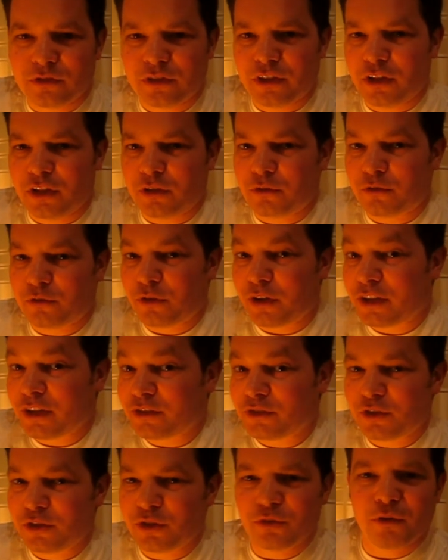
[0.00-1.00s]
you know,
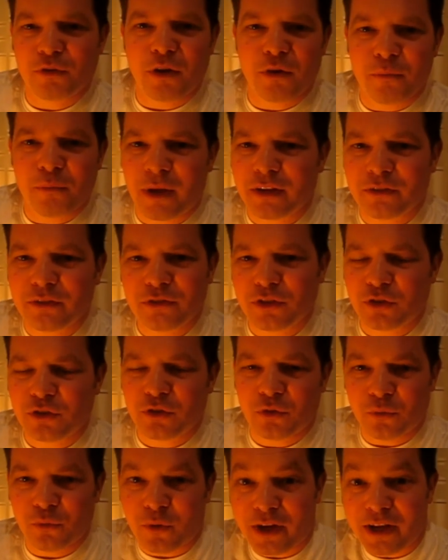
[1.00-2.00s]
crazy or romantic
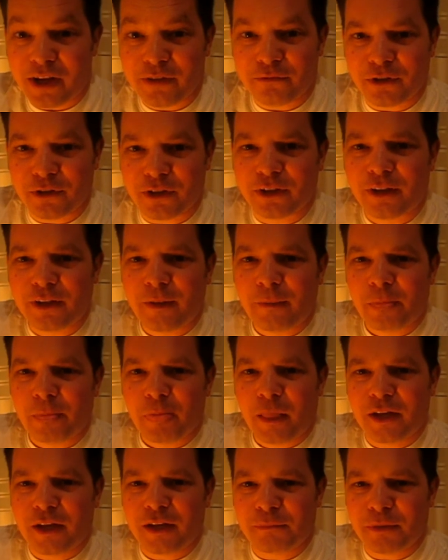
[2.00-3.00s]
or whatever,
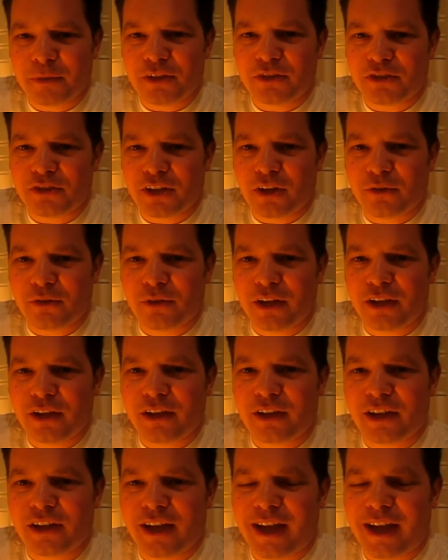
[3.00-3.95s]
and it made you go there.